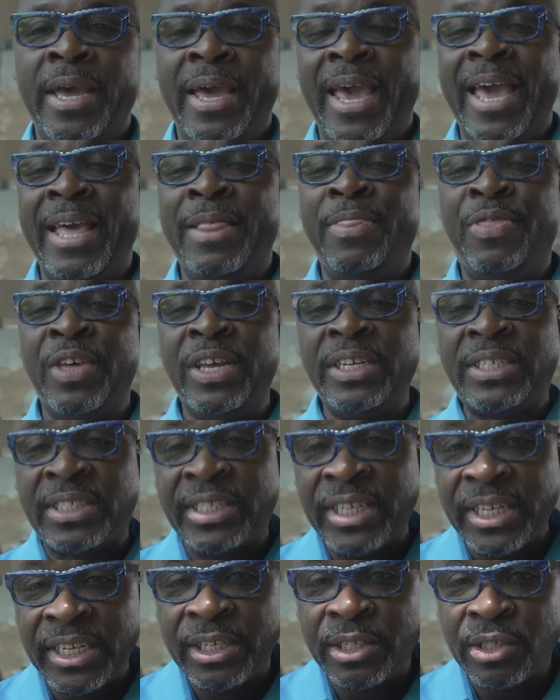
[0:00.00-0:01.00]
And
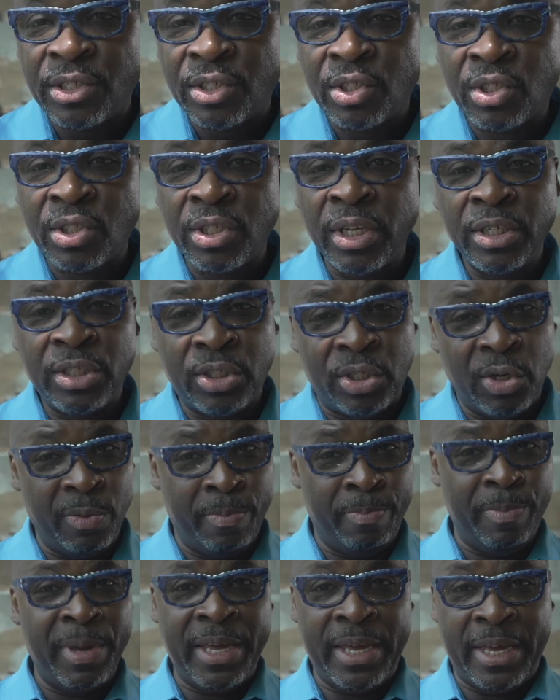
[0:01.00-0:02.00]
this is, to
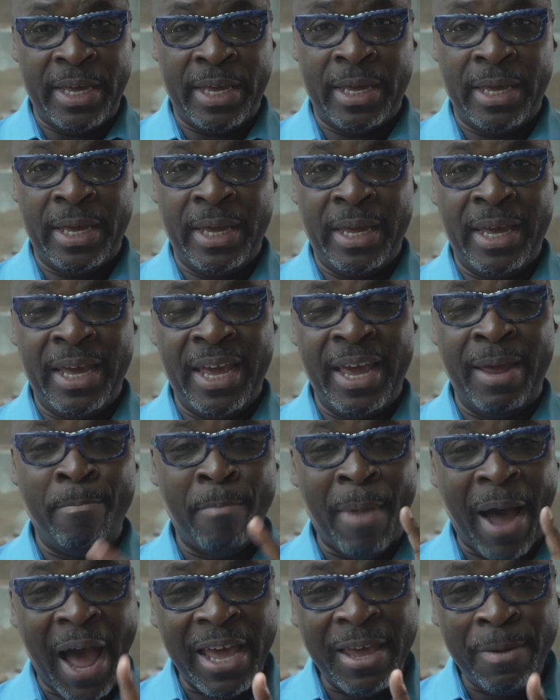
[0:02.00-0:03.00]
me, in
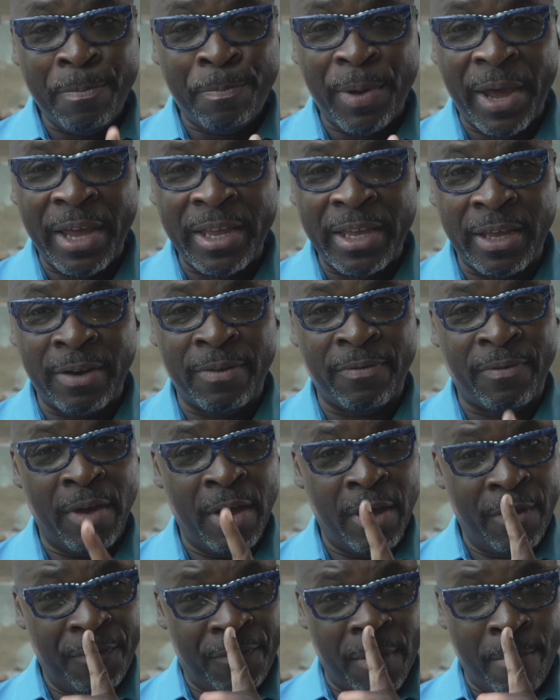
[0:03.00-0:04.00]
my opinion,
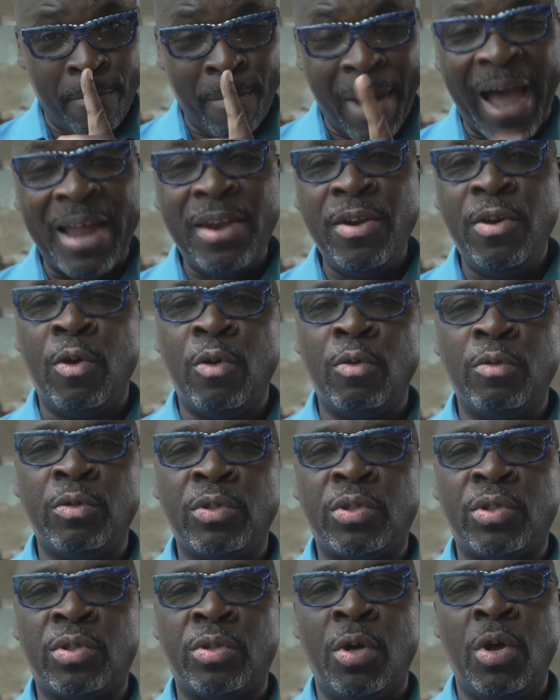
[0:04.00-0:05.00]
from my
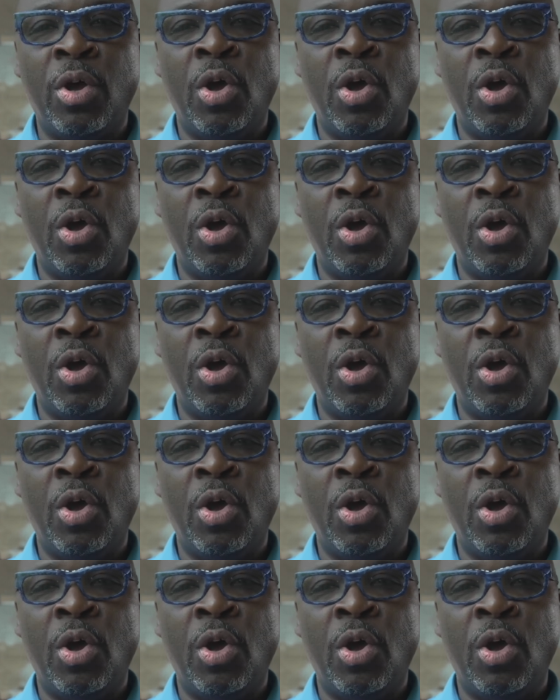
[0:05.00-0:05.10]
nose,